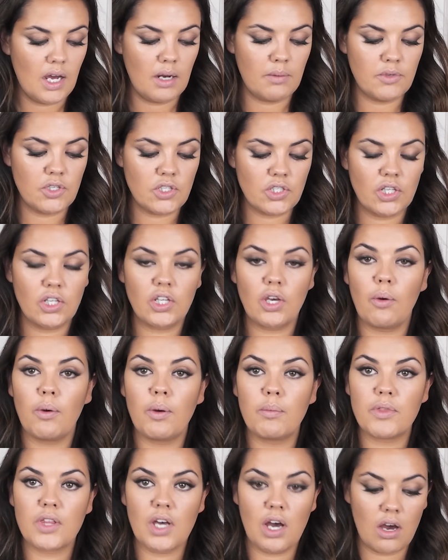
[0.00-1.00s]
I'm just going to go
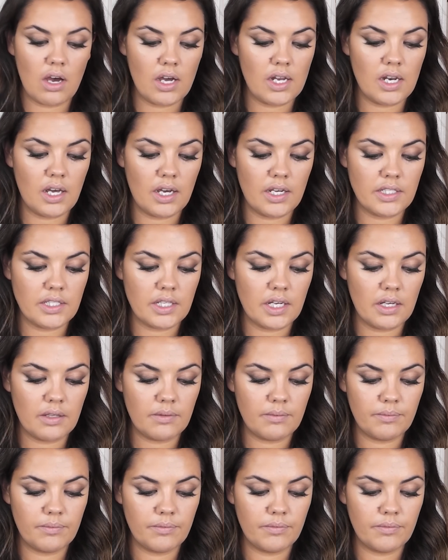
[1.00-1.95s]
in with a highlighter.